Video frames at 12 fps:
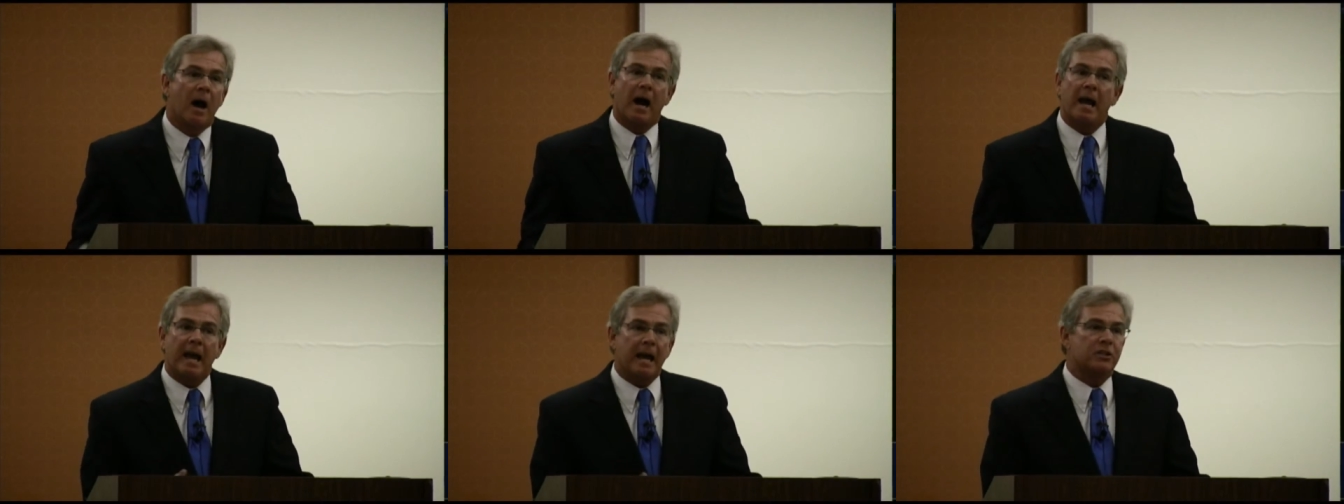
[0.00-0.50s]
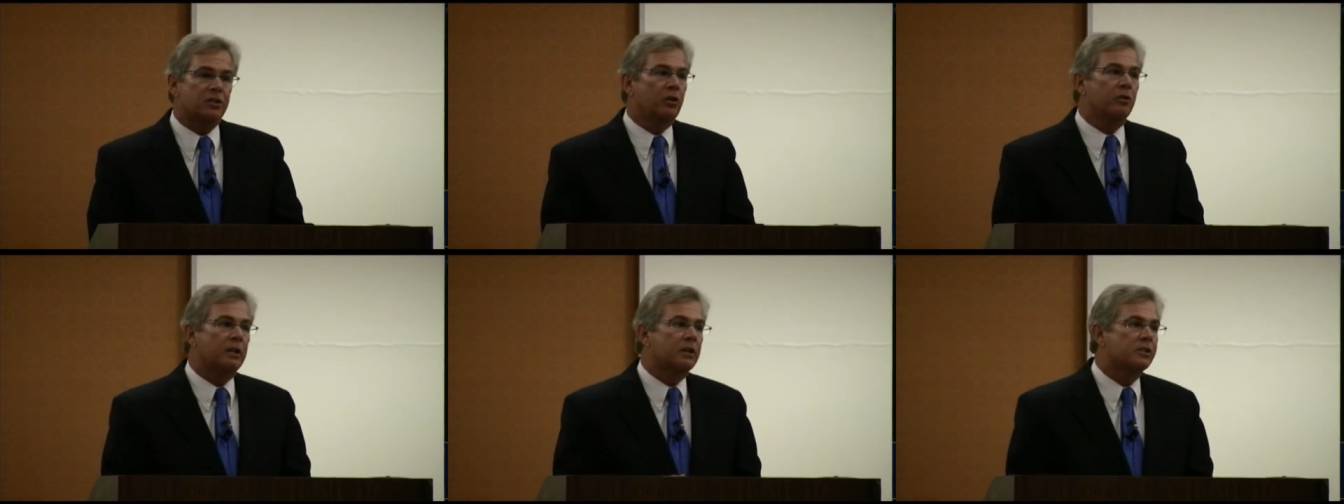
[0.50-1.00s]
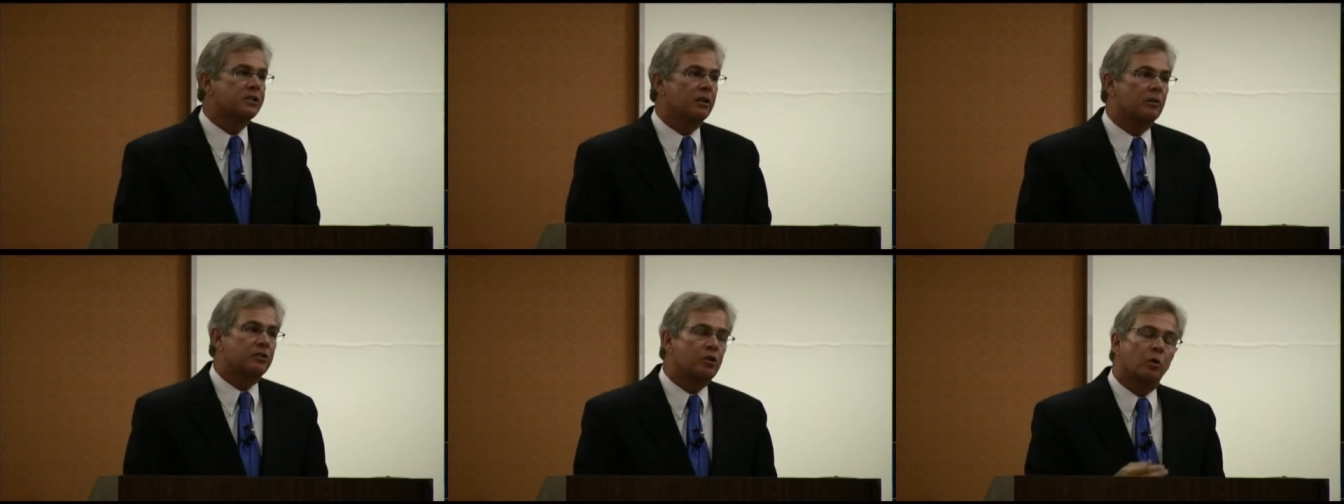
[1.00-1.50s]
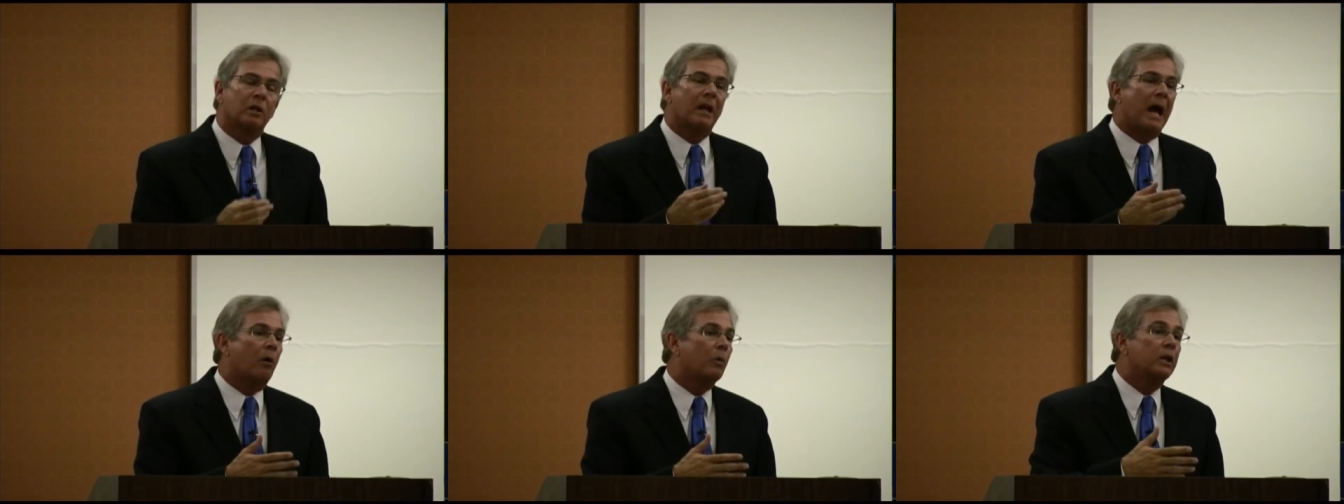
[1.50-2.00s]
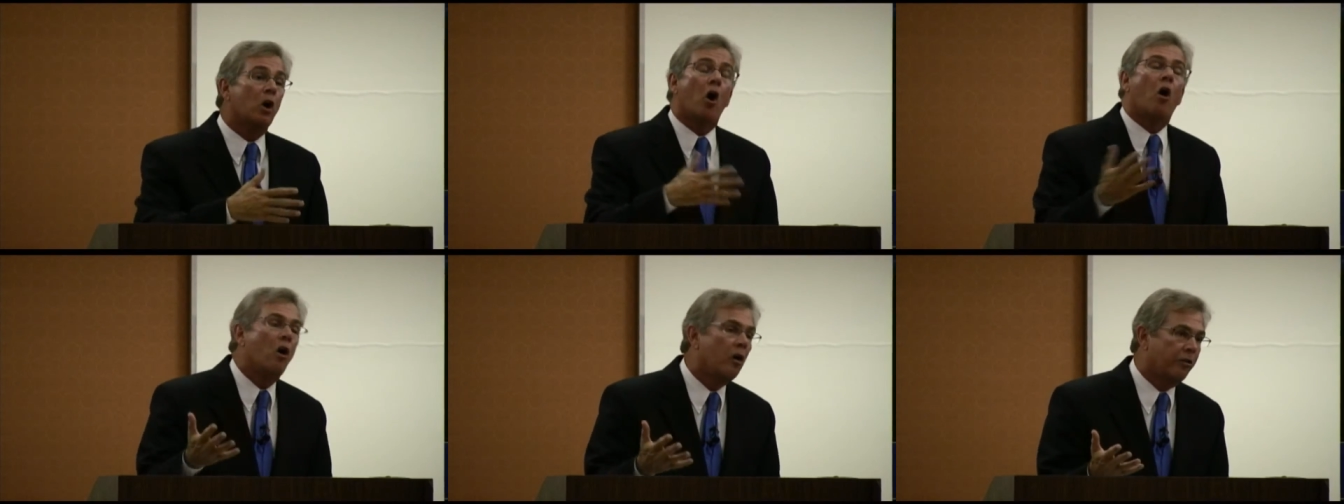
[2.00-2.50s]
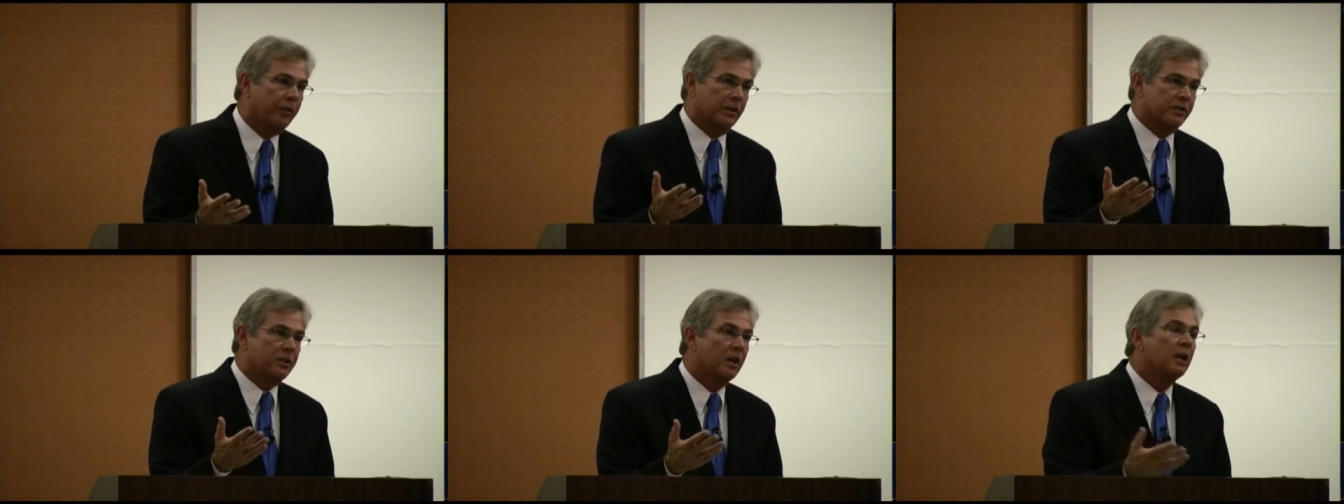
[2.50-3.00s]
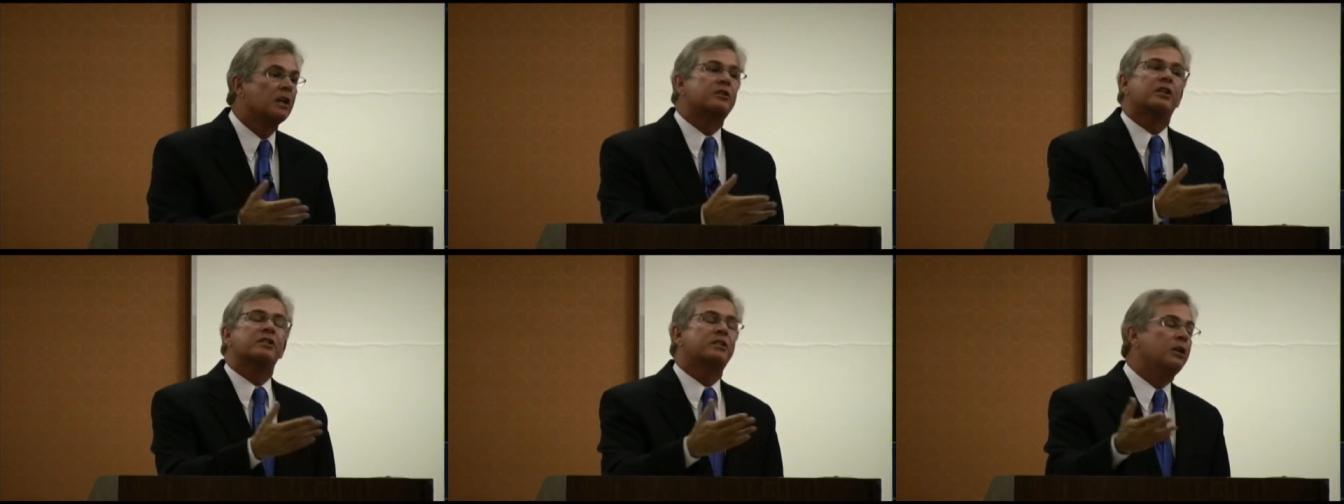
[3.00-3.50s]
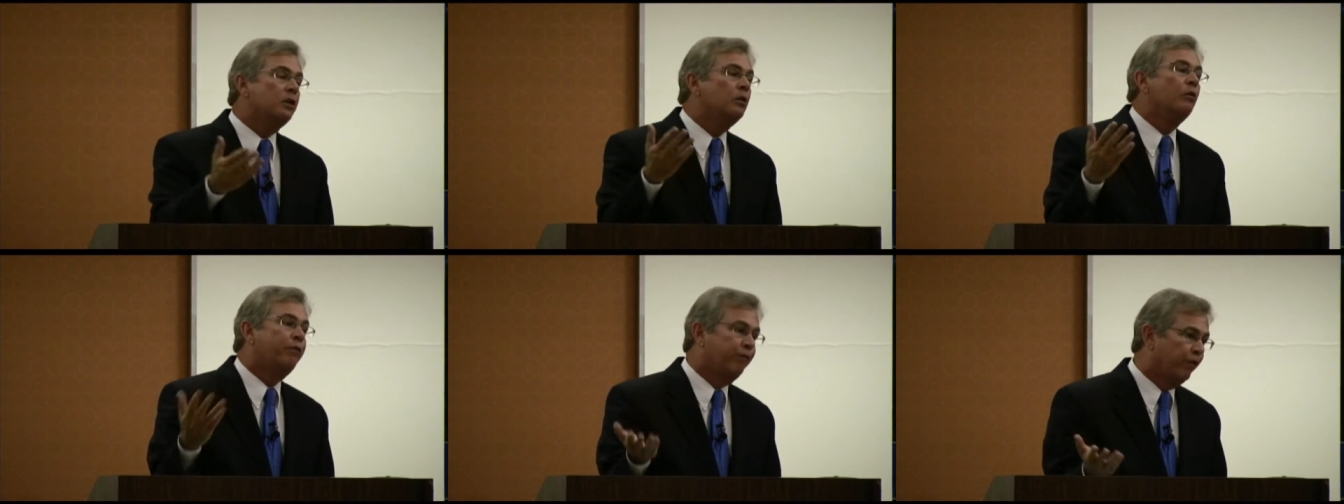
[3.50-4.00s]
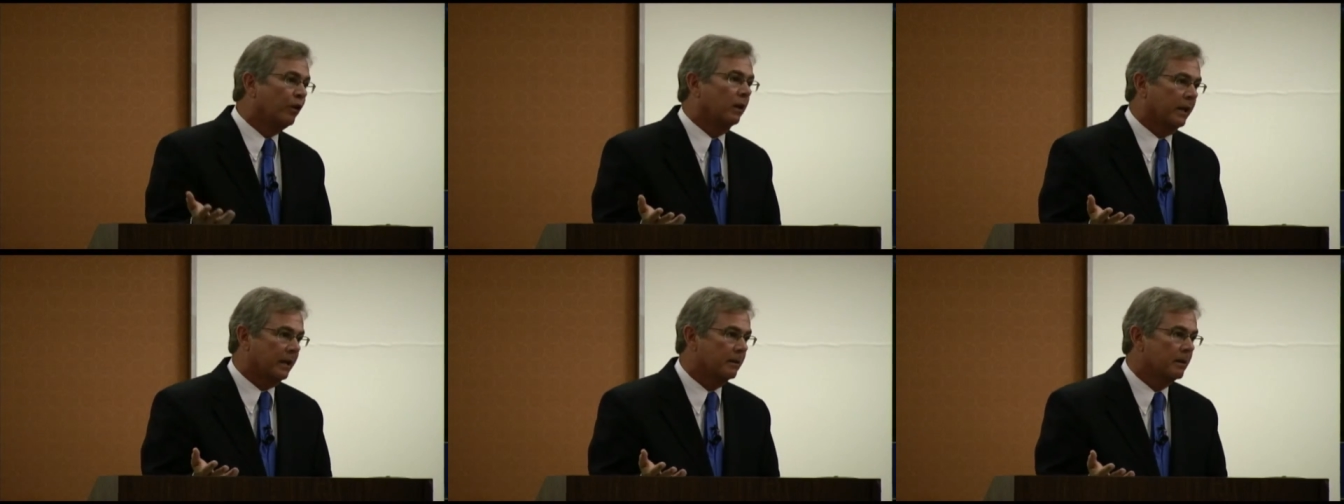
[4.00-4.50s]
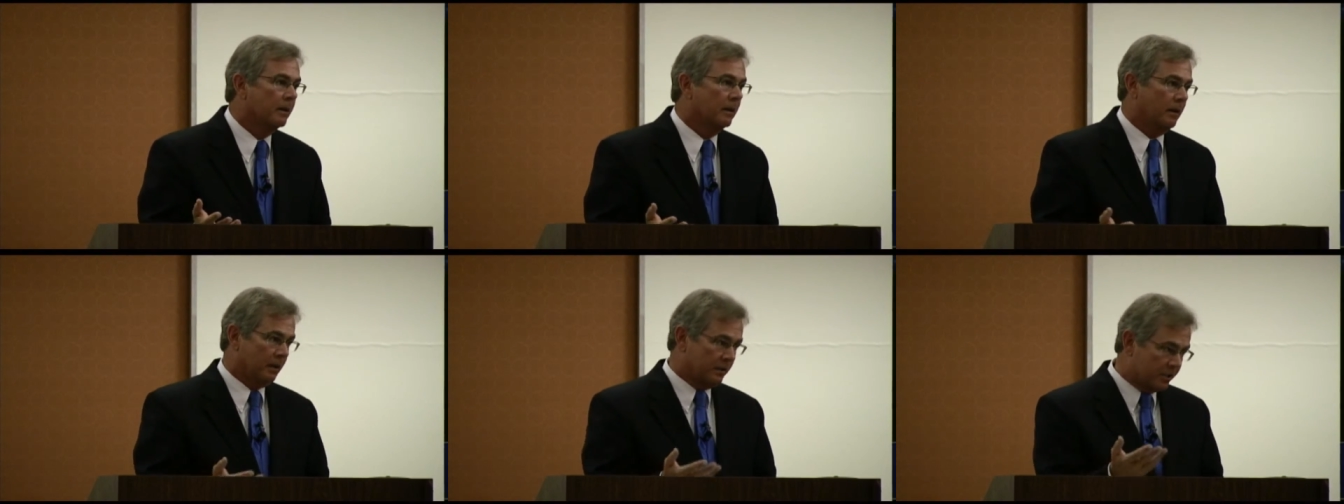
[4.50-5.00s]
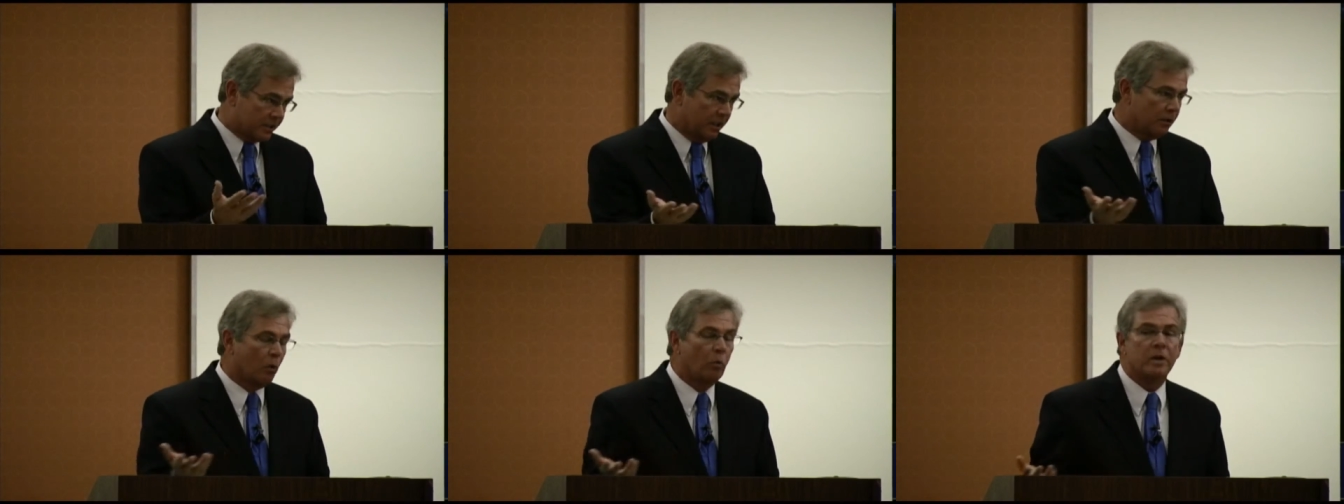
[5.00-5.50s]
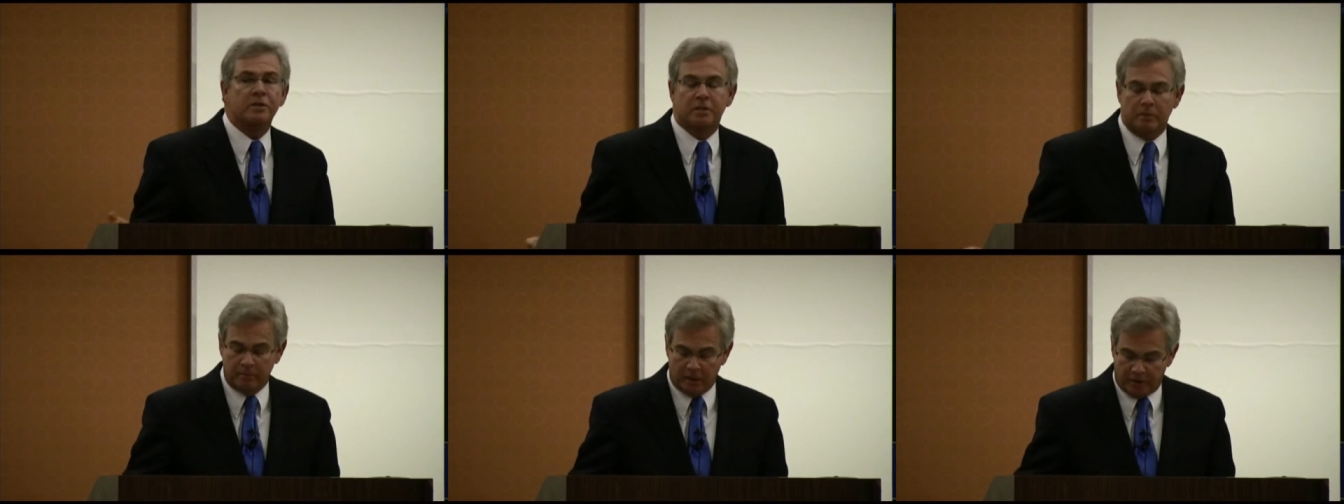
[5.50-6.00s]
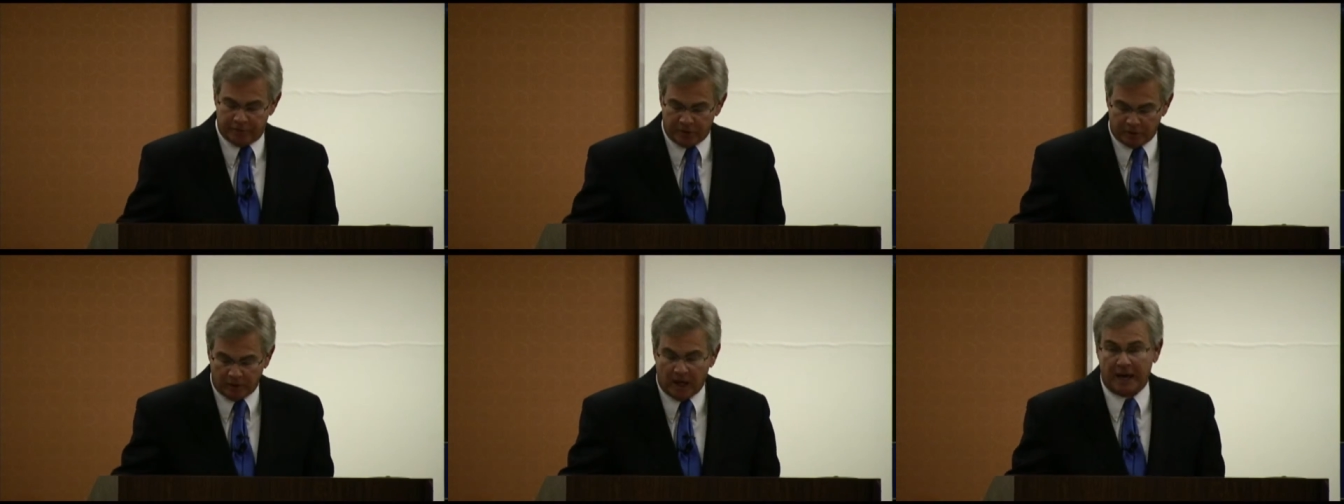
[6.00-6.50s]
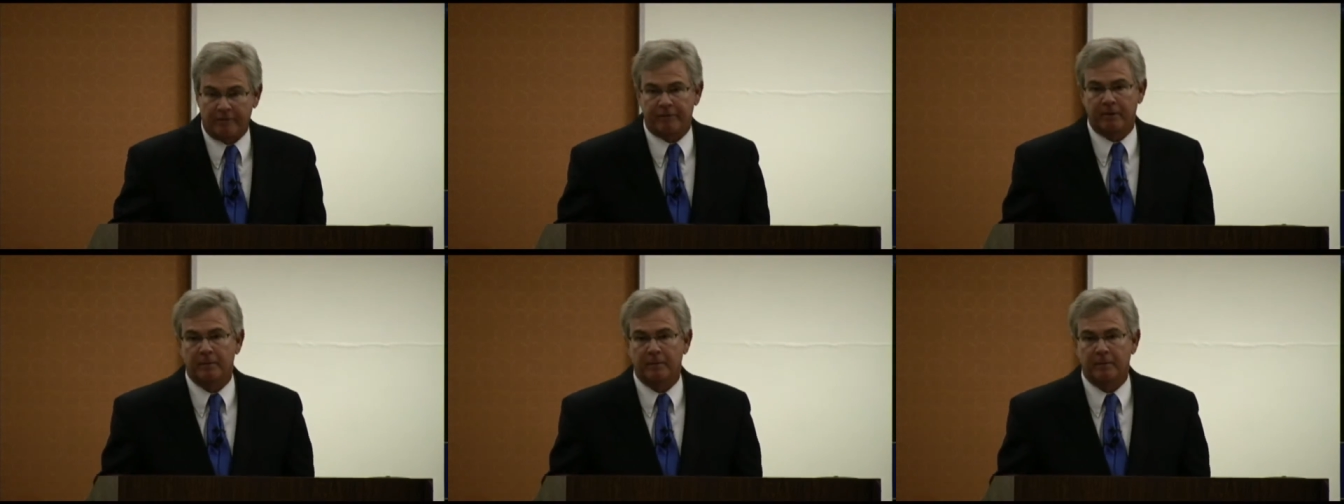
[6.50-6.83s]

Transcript: I ask you to consider to allowing all this to see you fully and to see the wisdom of your life.